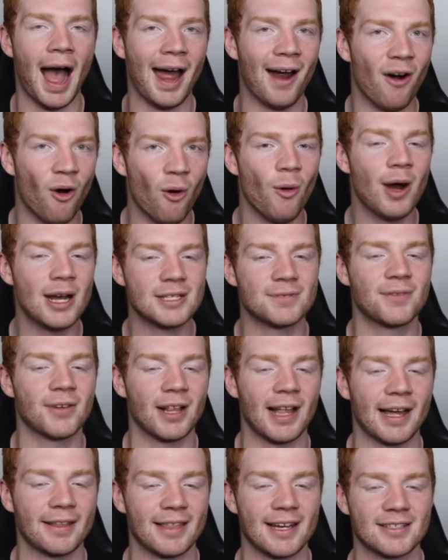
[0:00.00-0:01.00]
I always
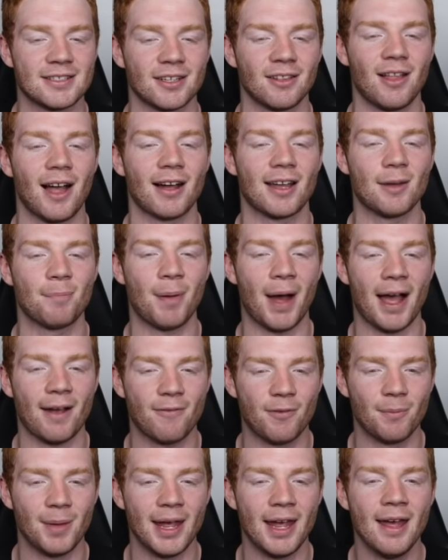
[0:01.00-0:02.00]
feel like that's a lucky
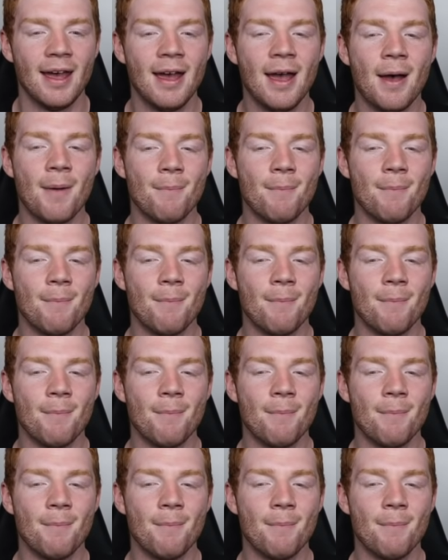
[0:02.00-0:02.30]
pack for me.